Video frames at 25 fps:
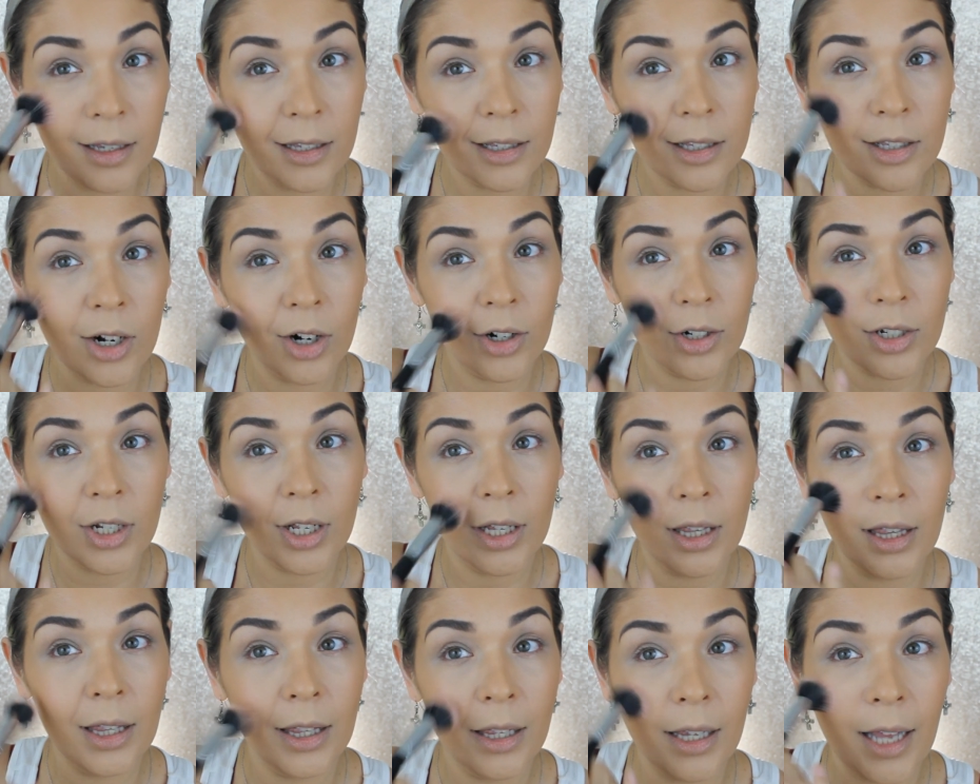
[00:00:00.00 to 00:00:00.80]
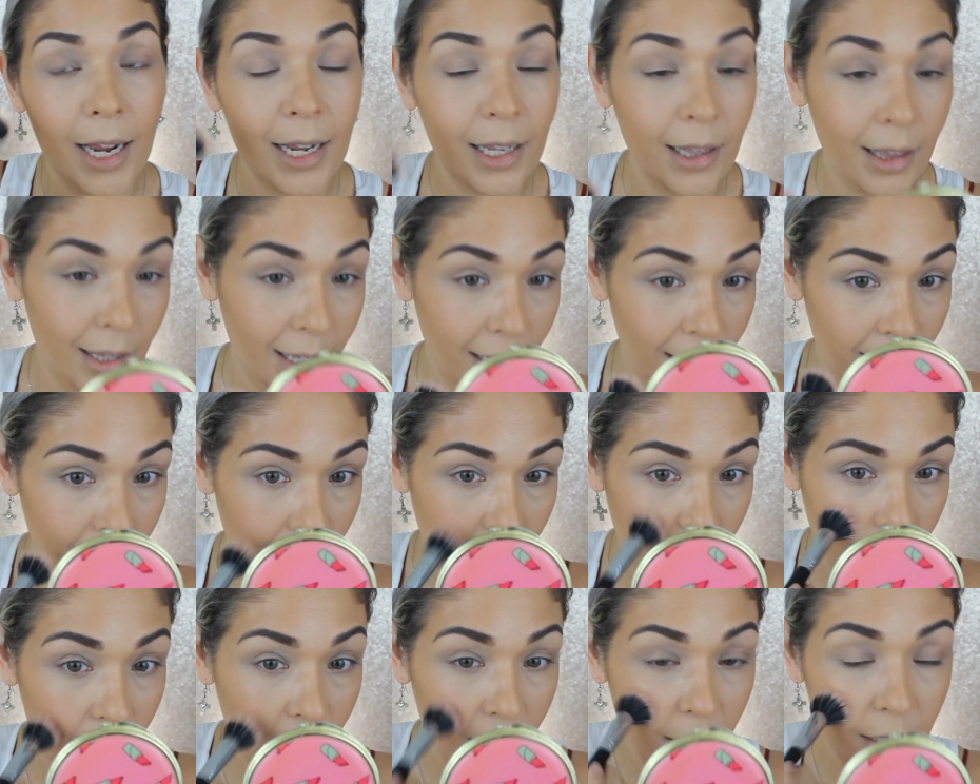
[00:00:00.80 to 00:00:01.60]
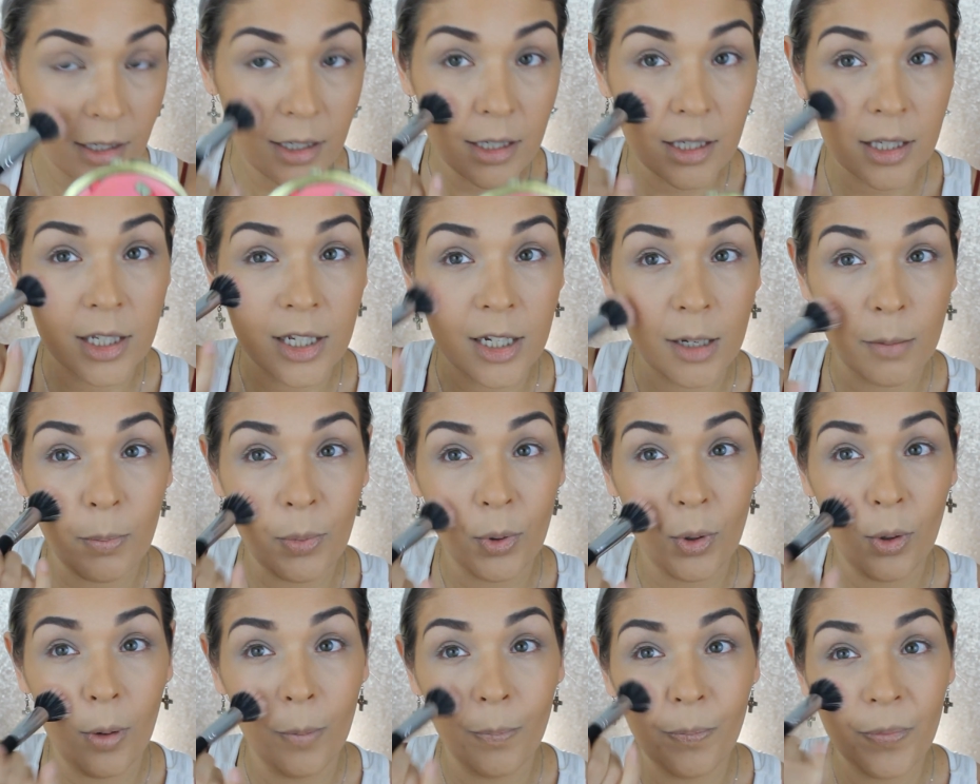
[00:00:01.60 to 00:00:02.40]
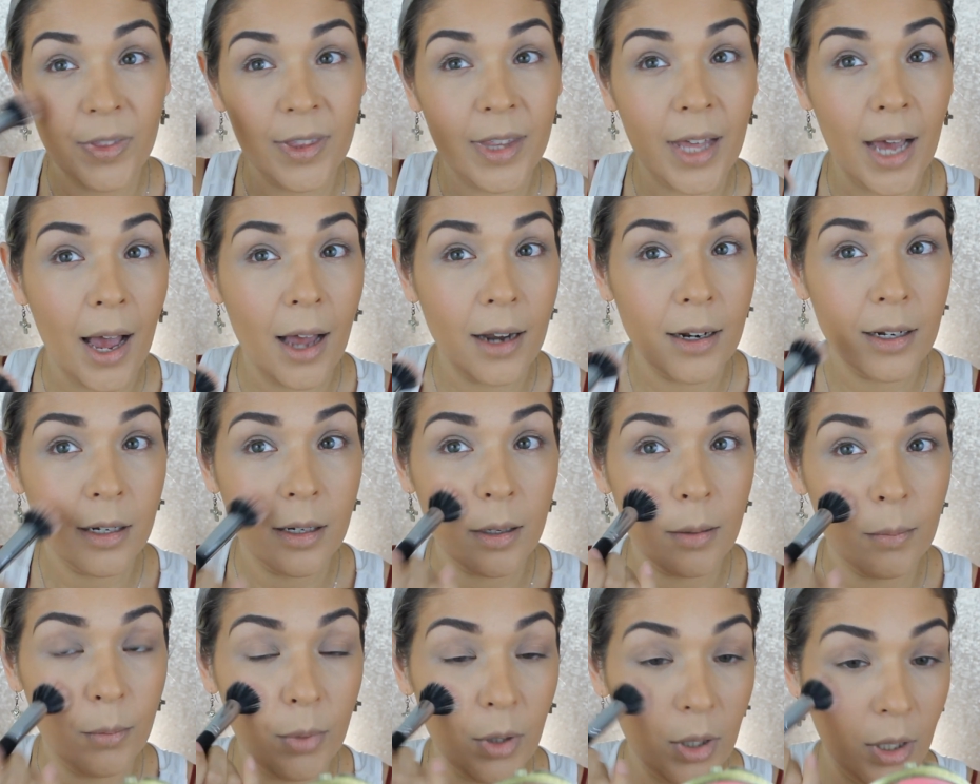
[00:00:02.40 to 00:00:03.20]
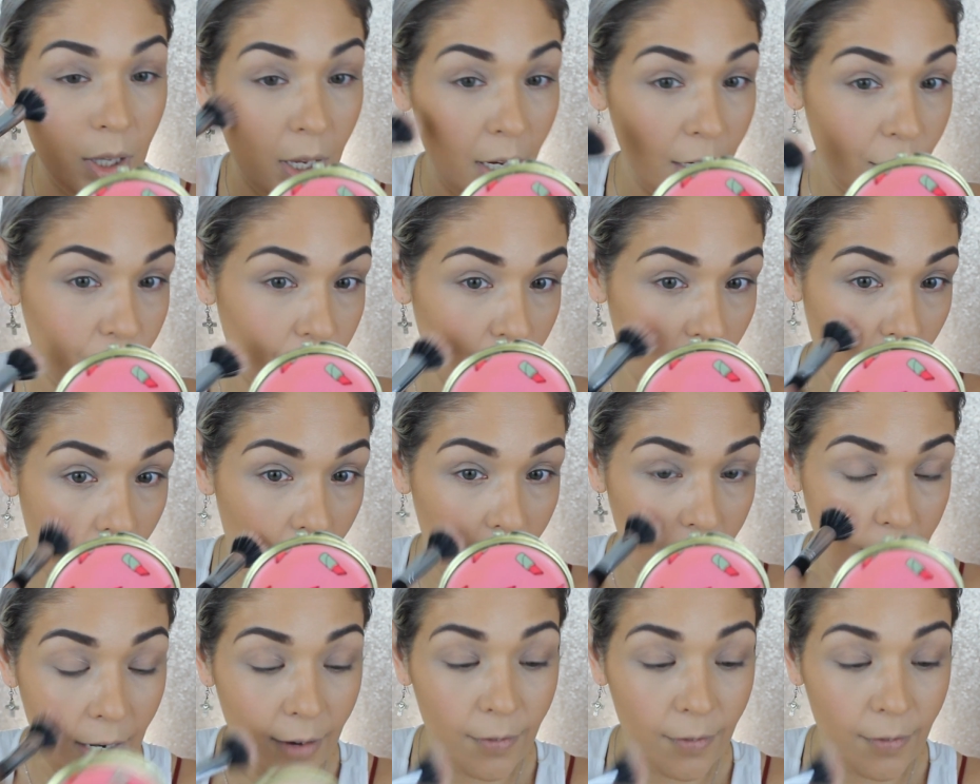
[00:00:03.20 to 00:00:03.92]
start to lightly stipple that blush on.